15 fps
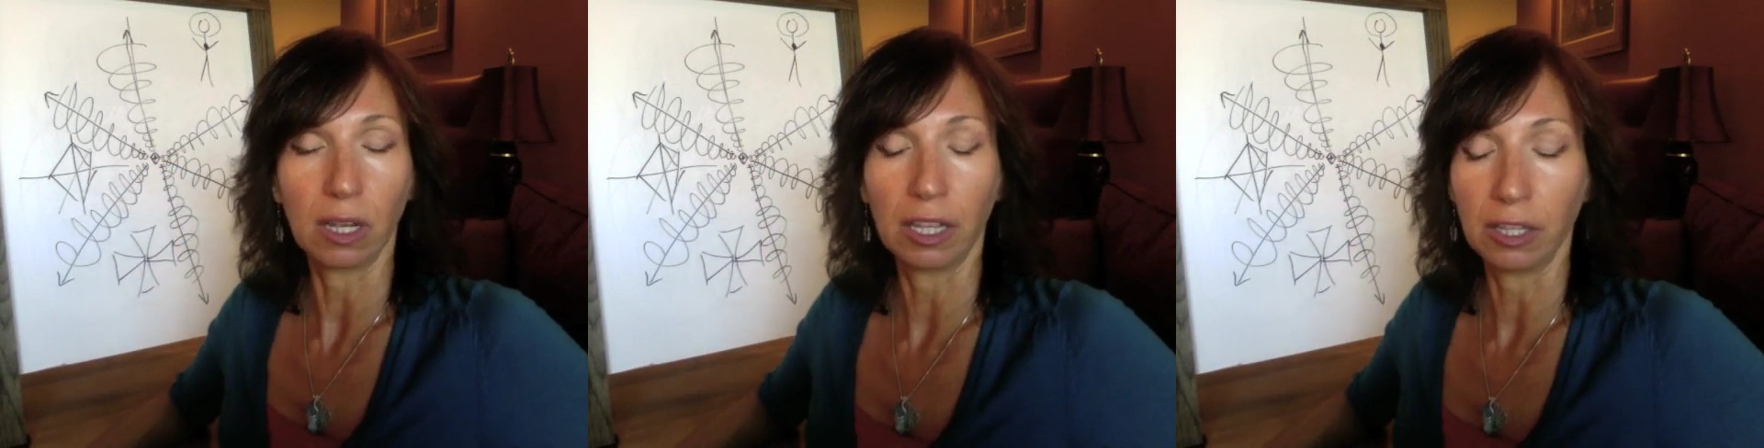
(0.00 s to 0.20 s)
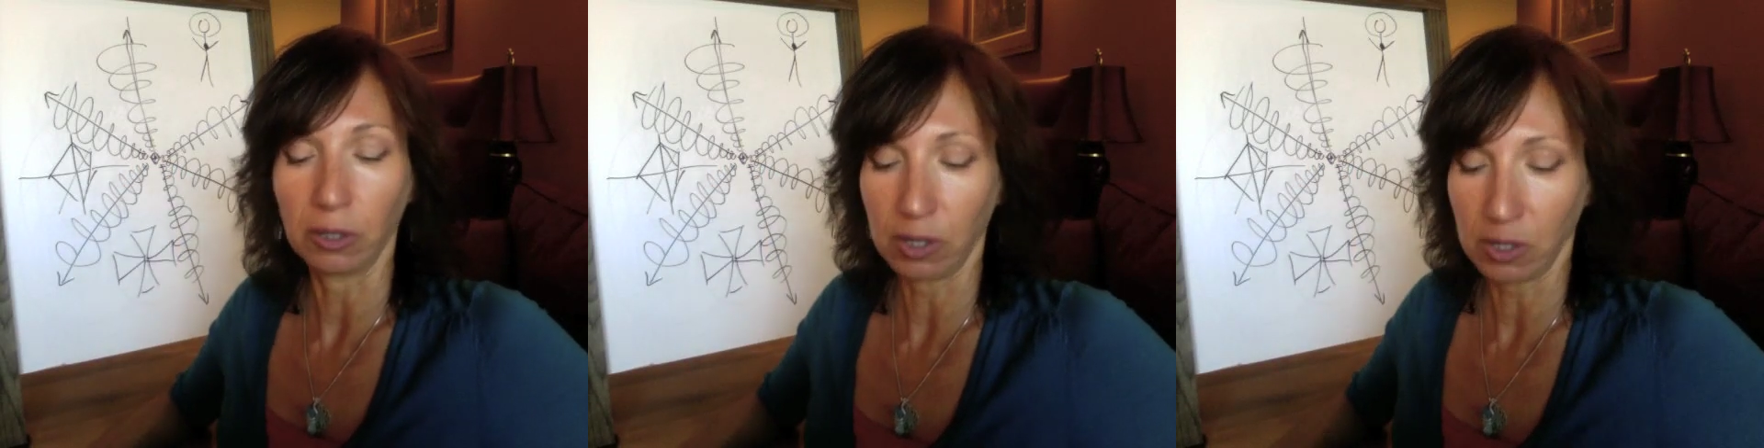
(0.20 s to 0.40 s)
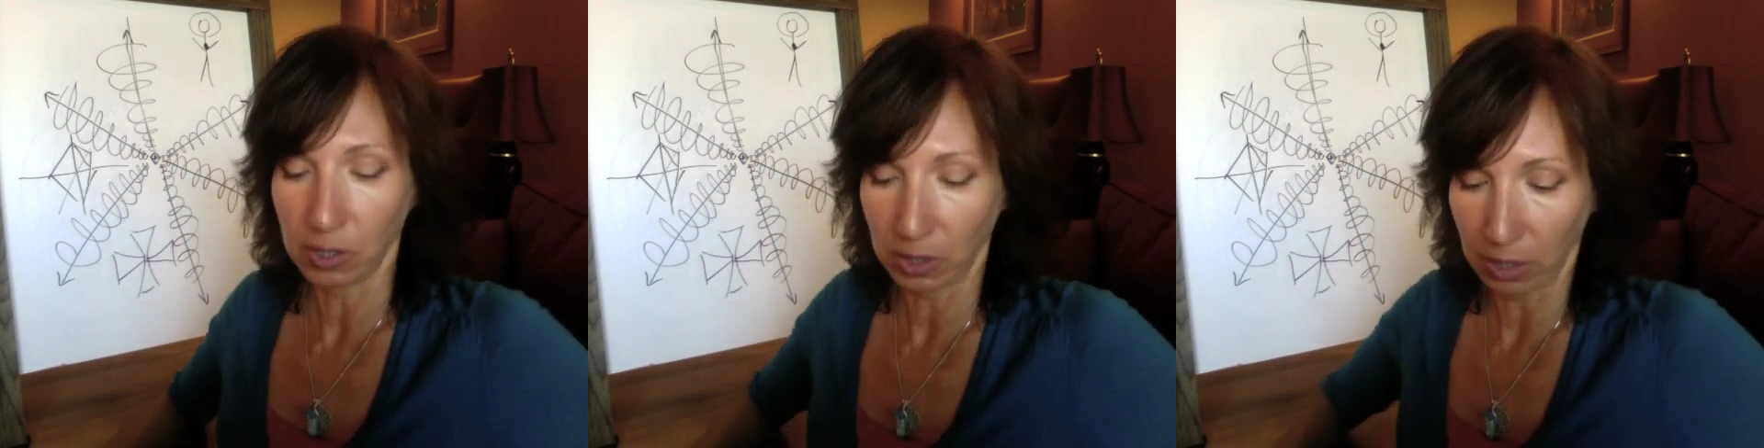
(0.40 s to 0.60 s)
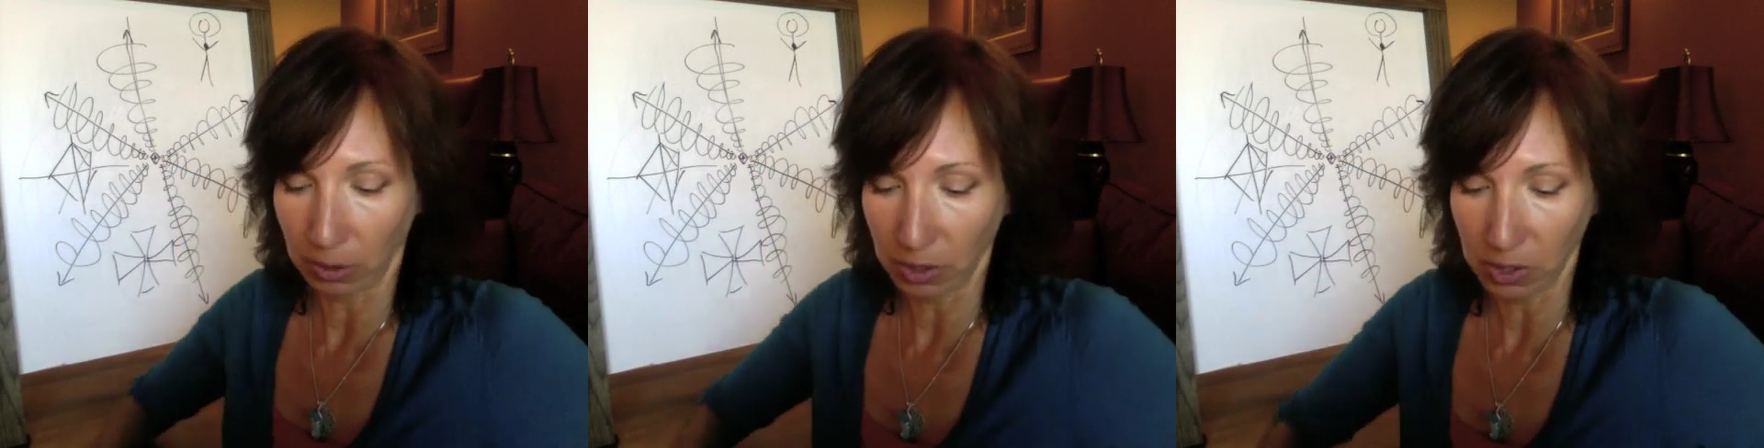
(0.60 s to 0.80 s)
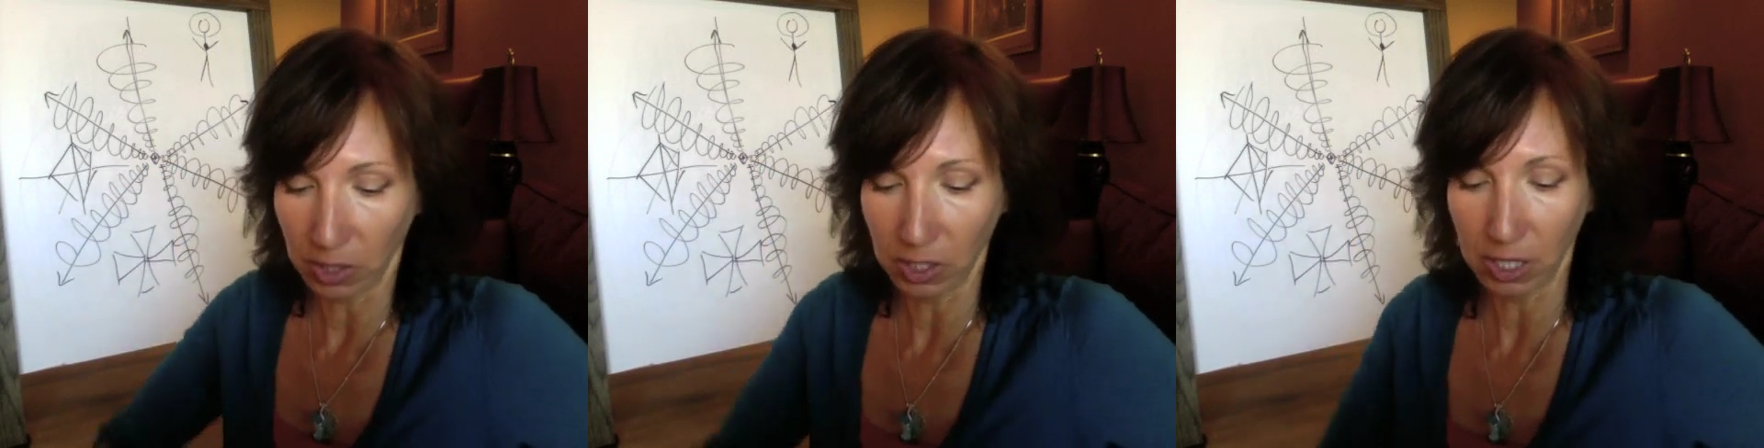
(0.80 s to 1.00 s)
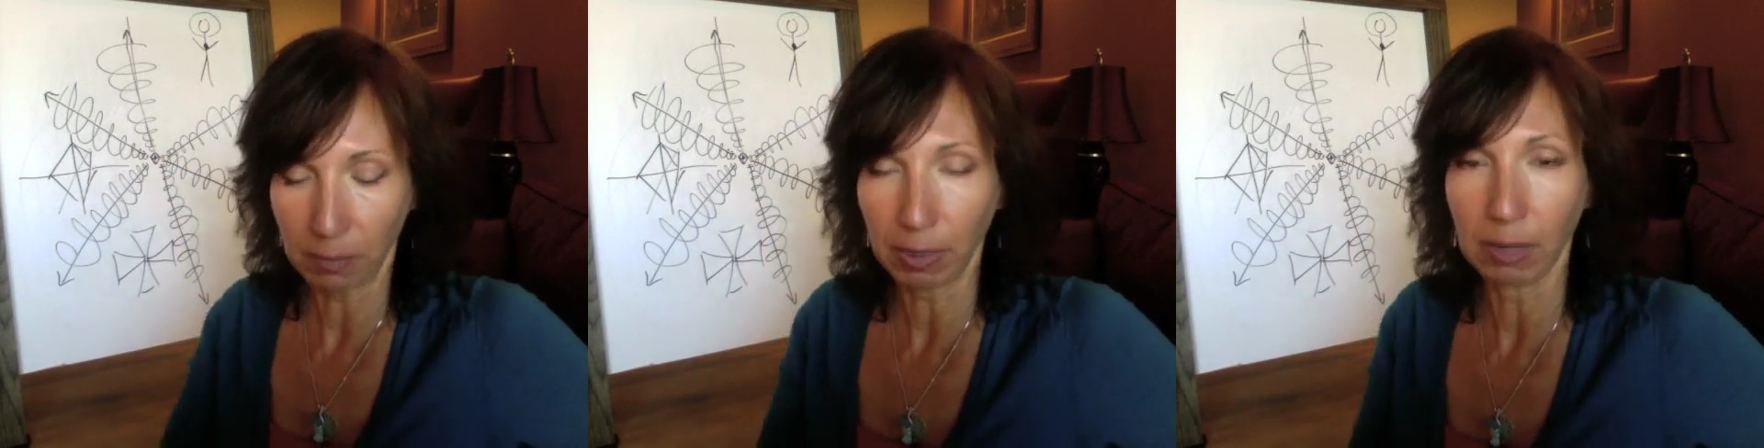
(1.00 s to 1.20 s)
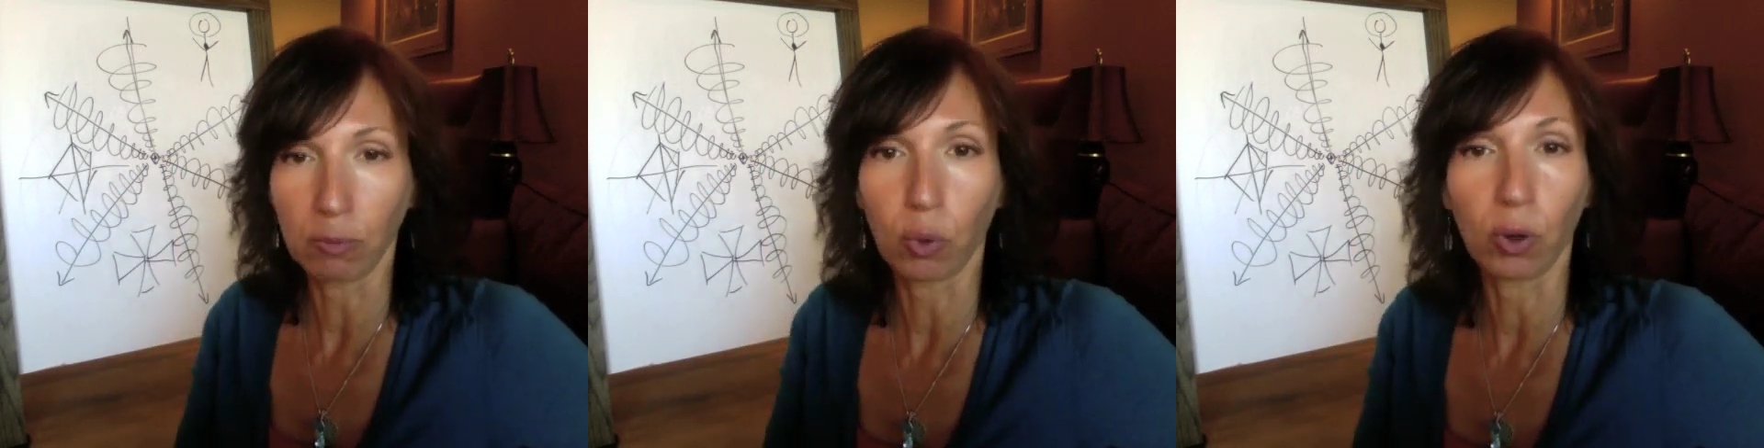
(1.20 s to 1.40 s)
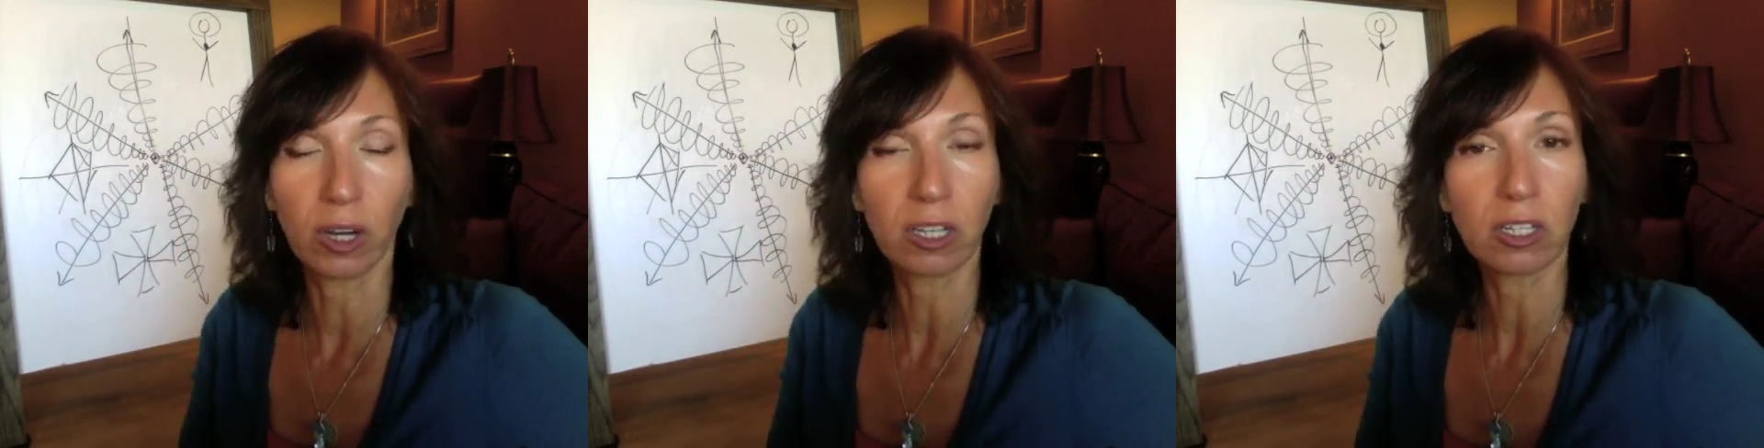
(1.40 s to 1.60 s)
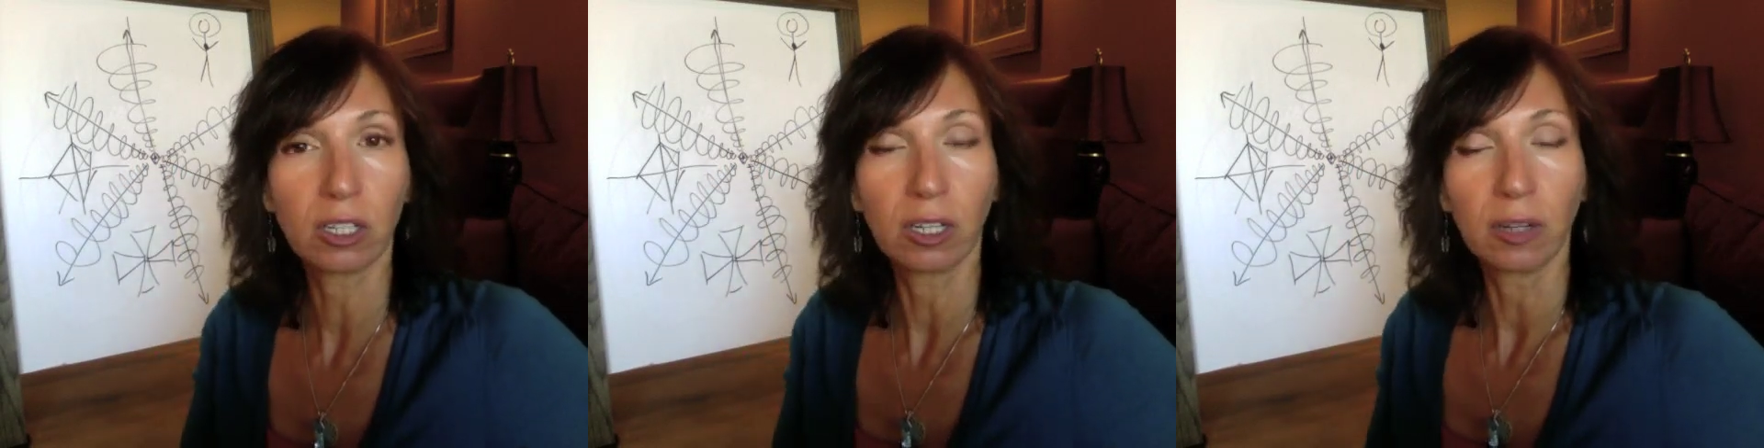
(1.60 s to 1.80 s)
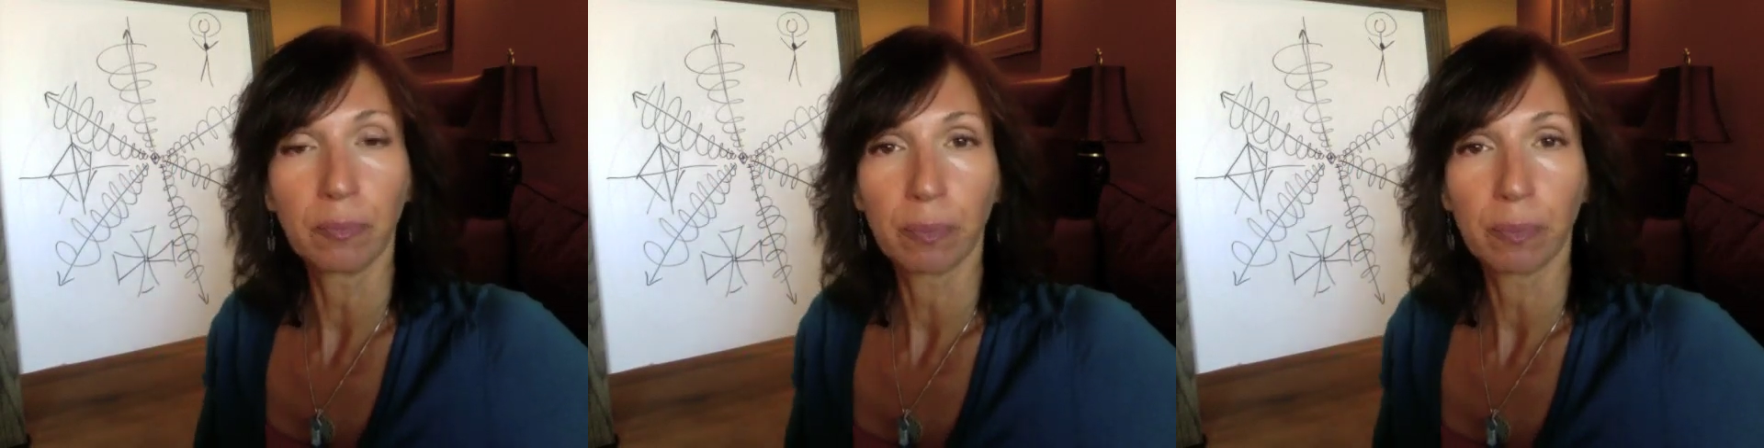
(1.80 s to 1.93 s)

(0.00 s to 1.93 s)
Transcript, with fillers: And there is, there is a tipping point.